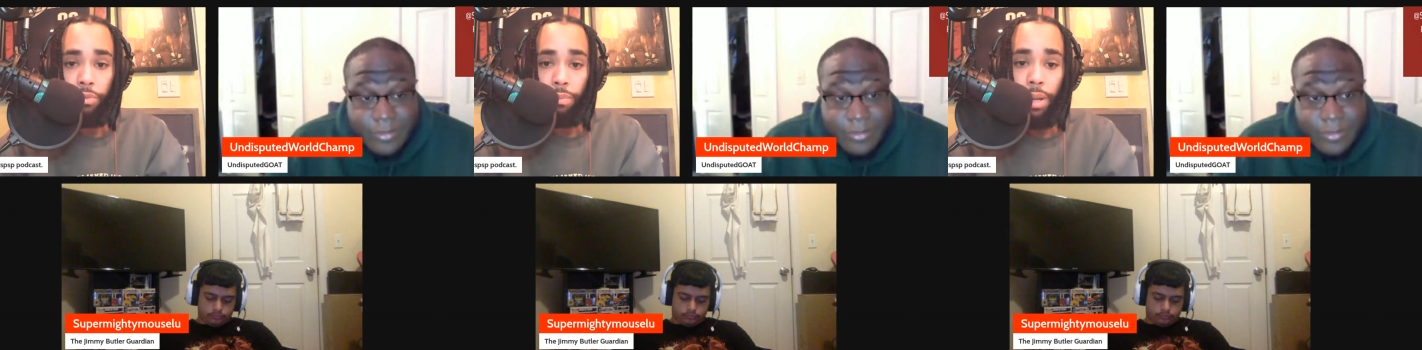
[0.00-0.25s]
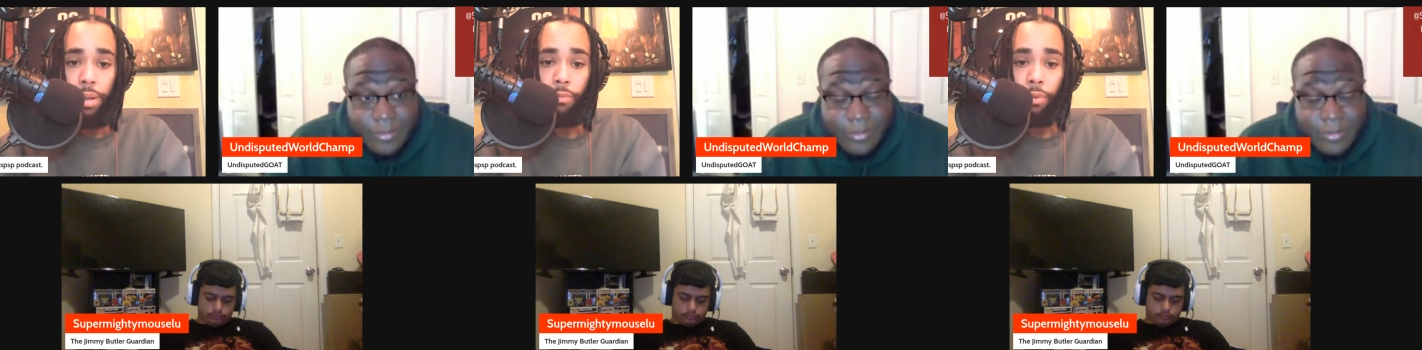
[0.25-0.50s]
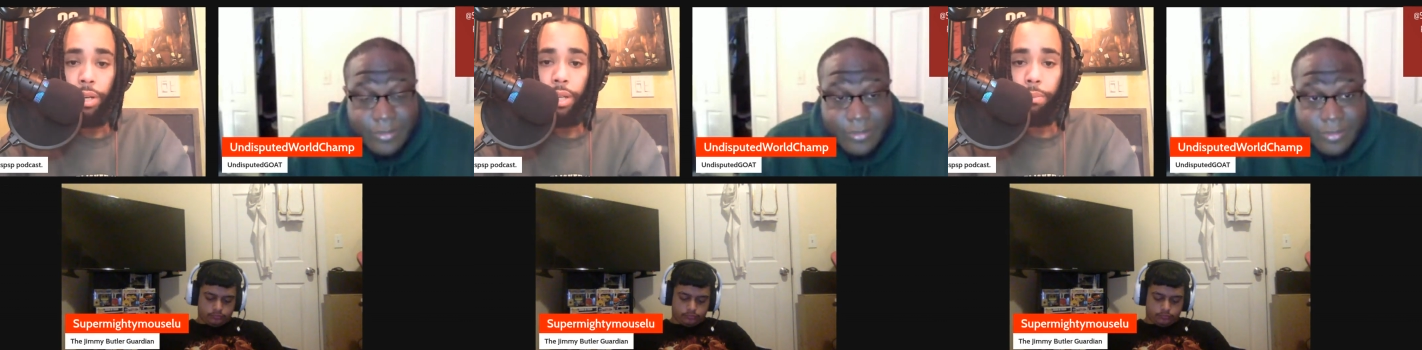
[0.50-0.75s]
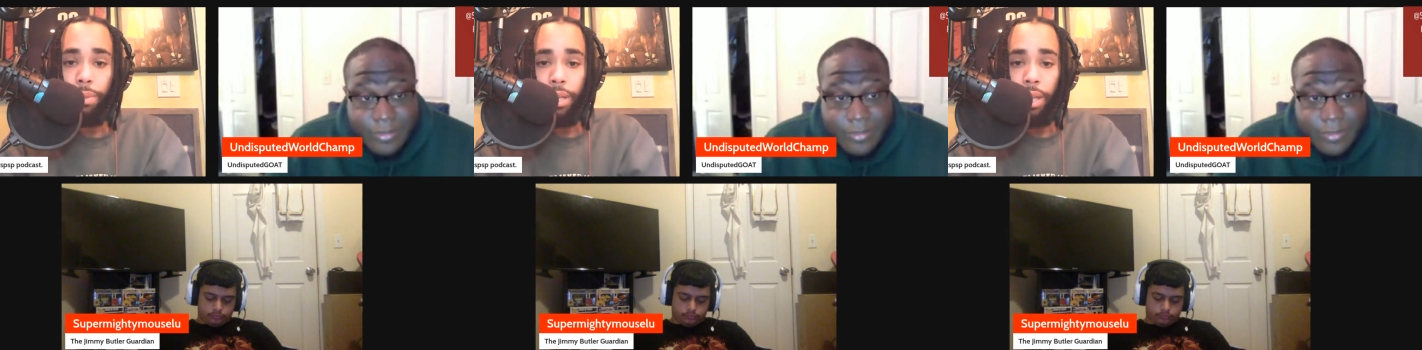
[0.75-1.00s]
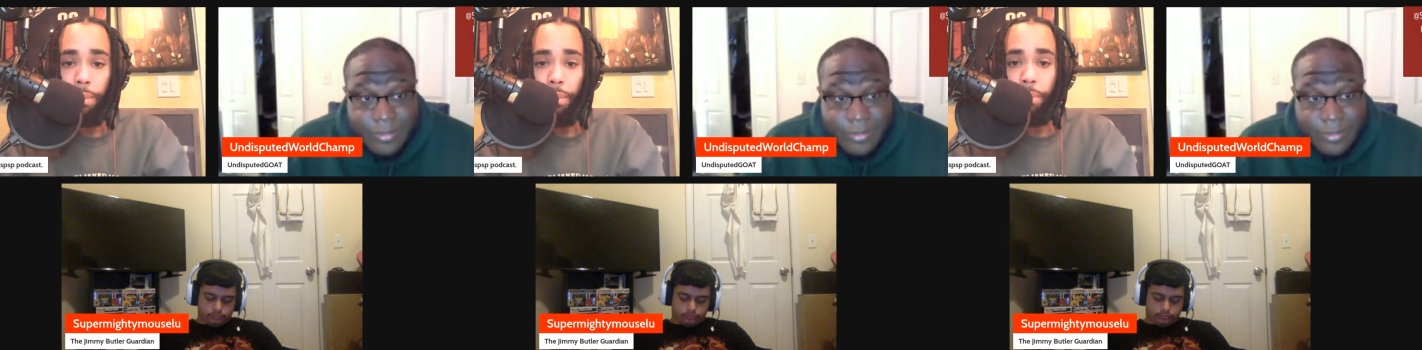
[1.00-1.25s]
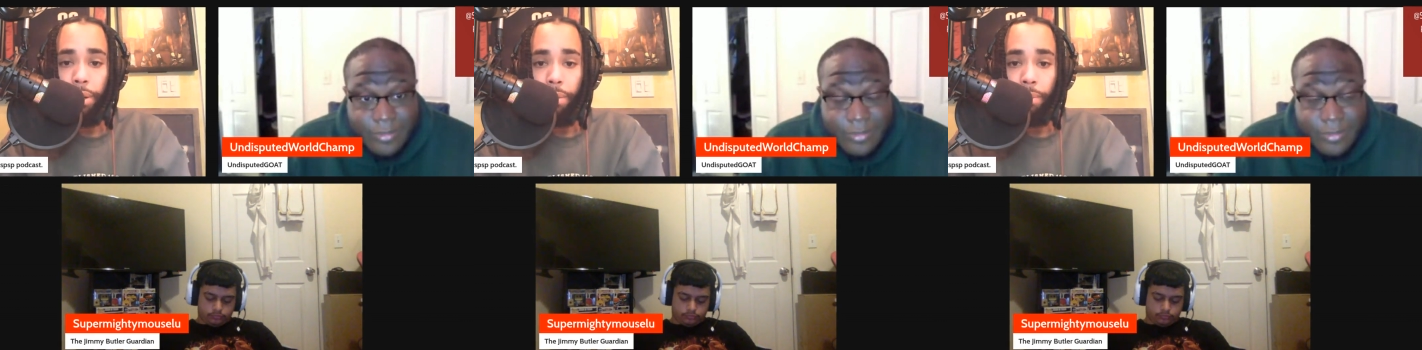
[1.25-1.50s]
Speaker 1: Ben, when he became a
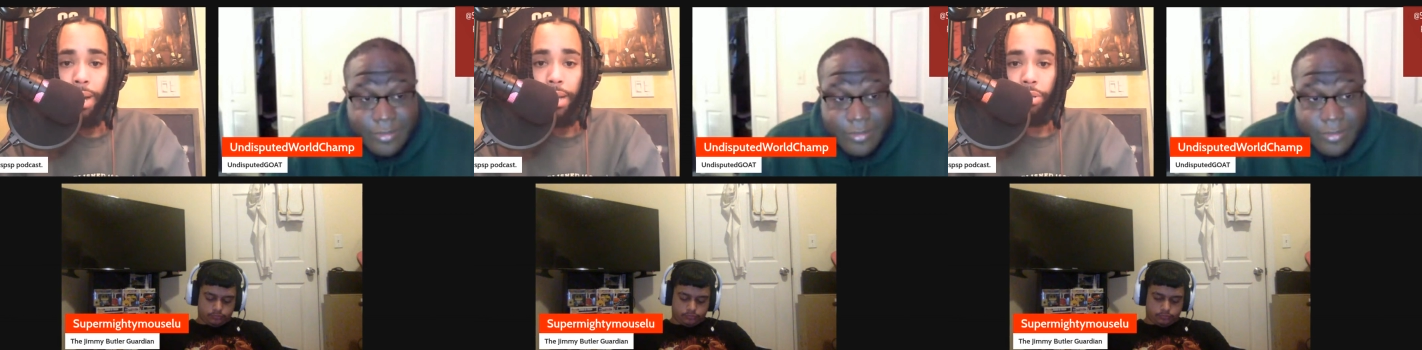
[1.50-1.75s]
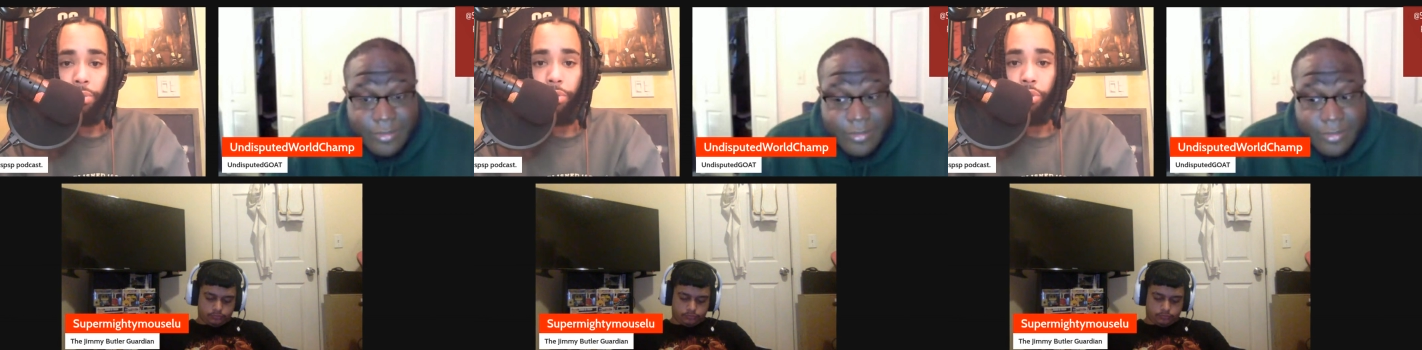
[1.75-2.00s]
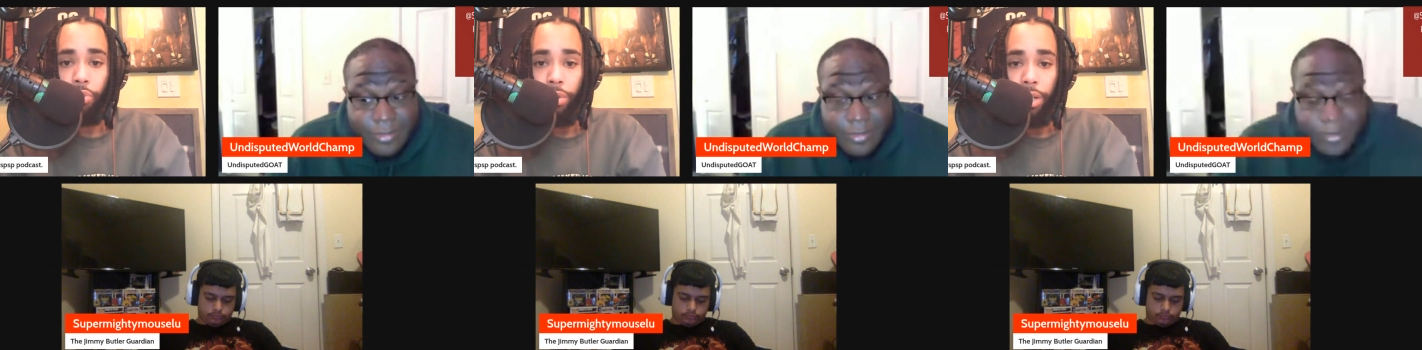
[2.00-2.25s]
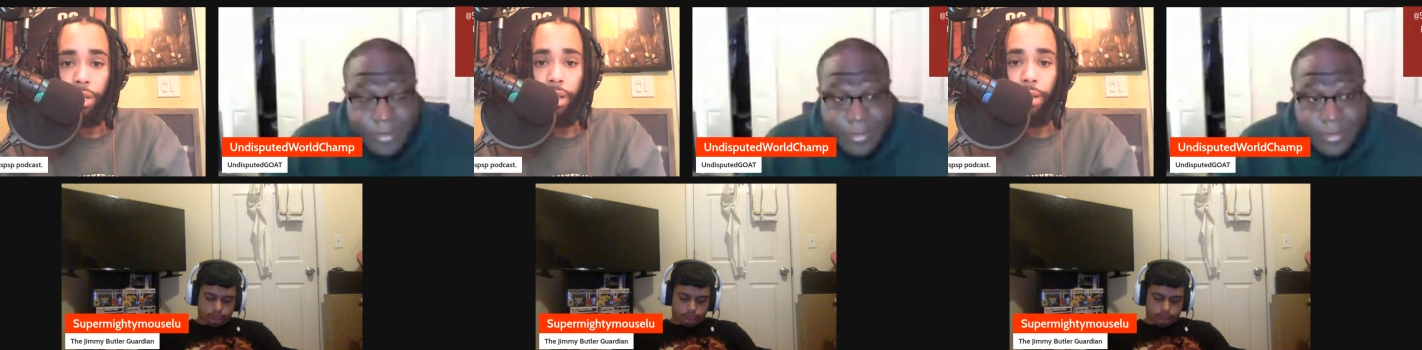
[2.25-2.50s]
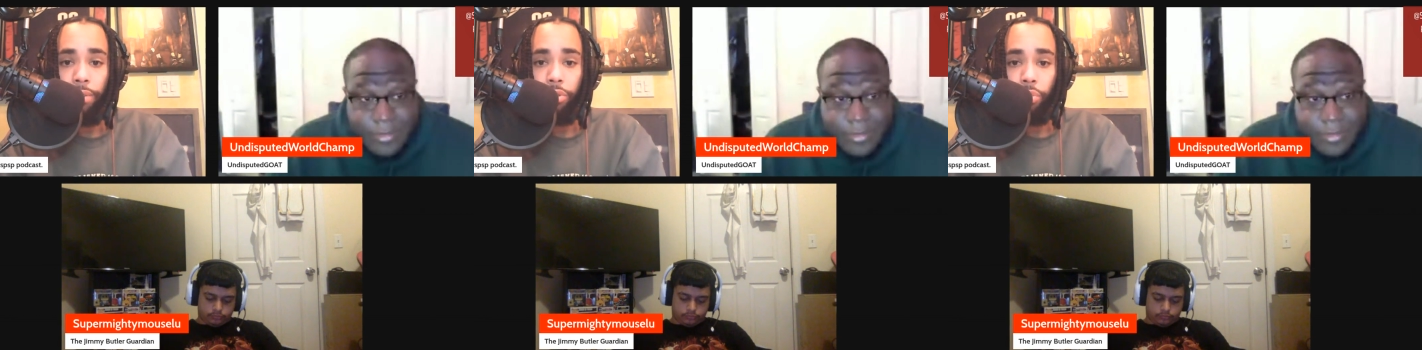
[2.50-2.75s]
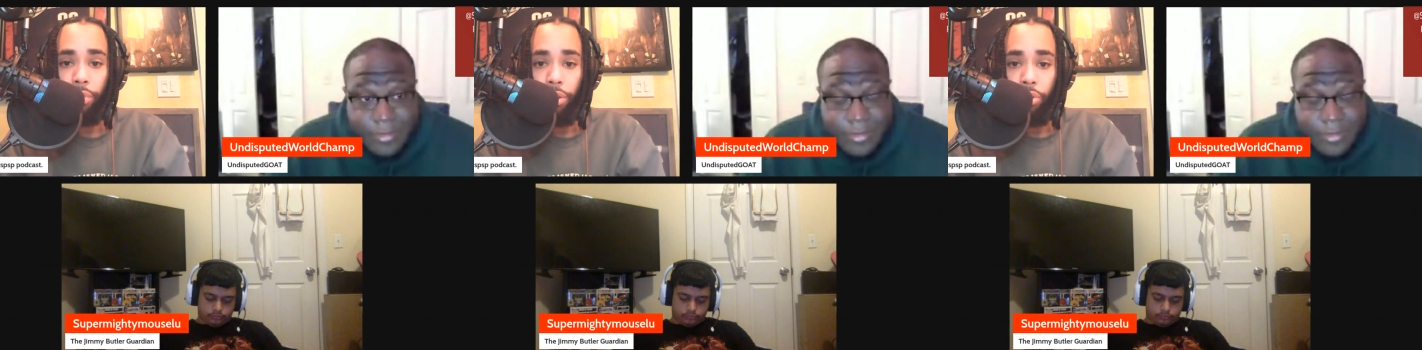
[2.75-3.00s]
better passer, was 2011,
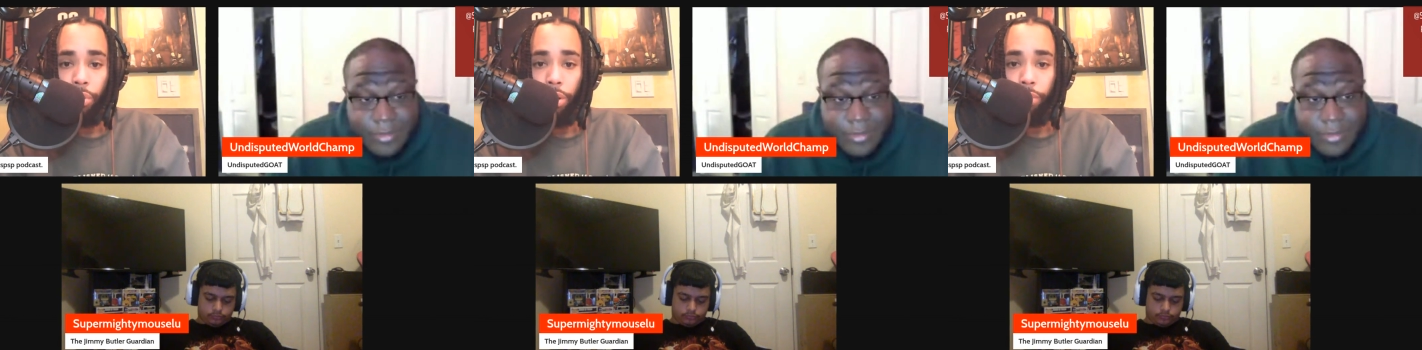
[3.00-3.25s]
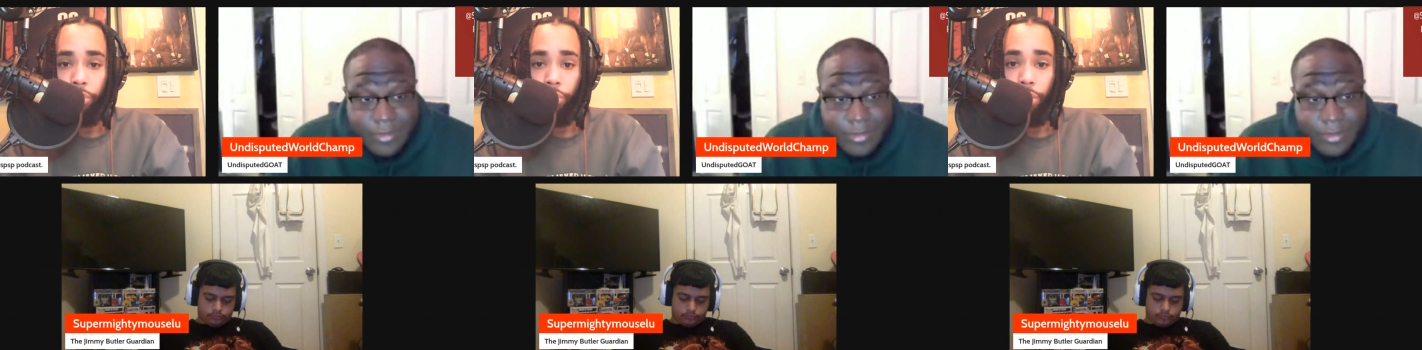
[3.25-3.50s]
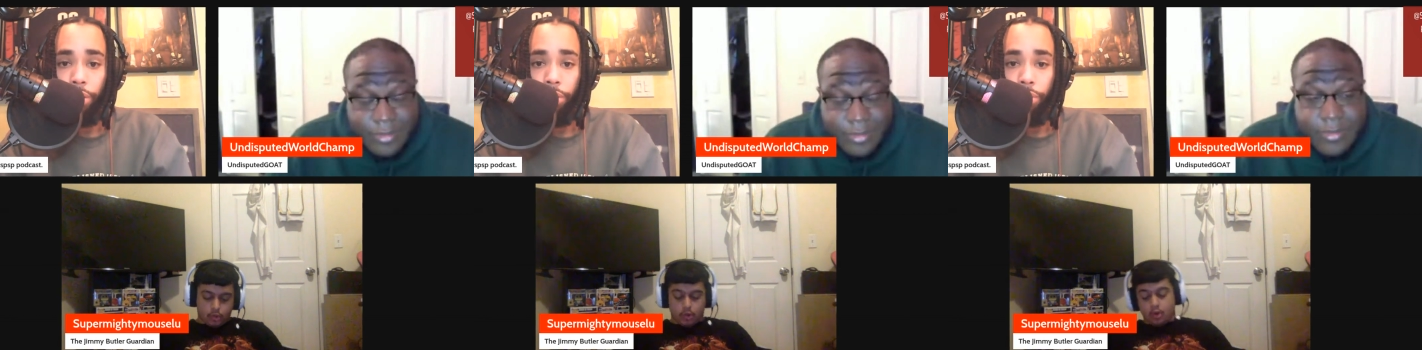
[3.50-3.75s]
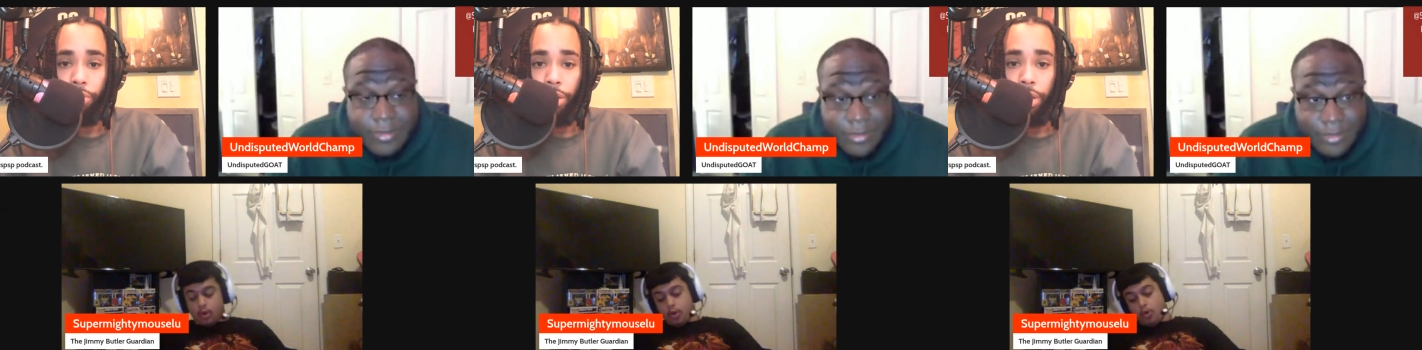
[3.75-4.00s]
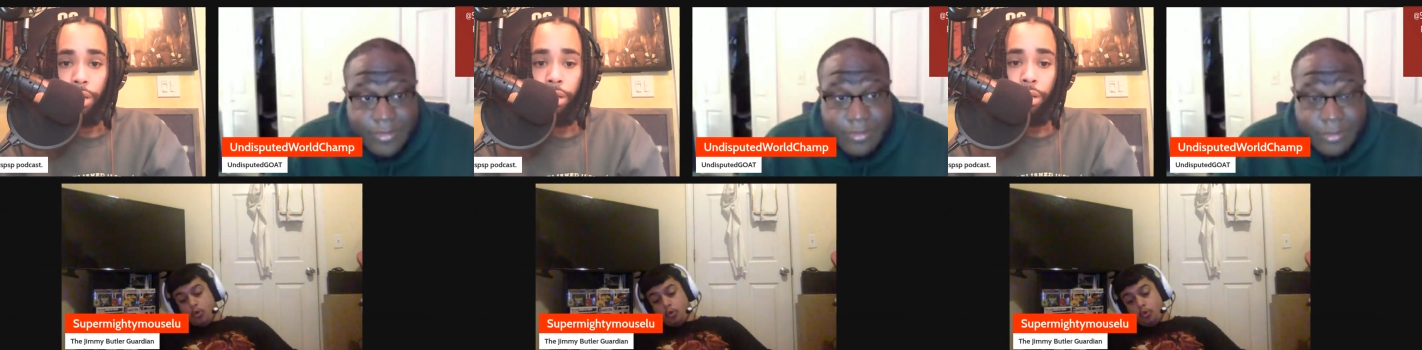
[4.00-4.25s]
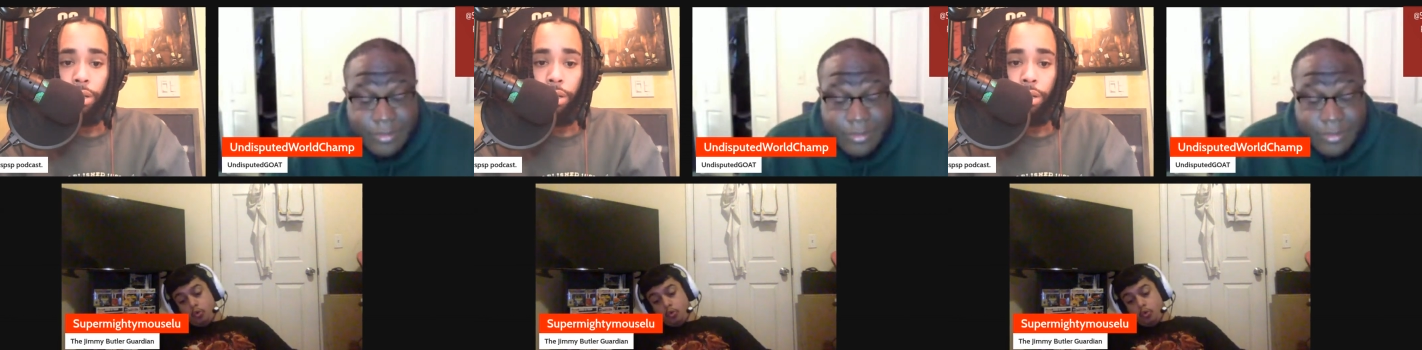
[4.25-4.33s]
2012, or 2013,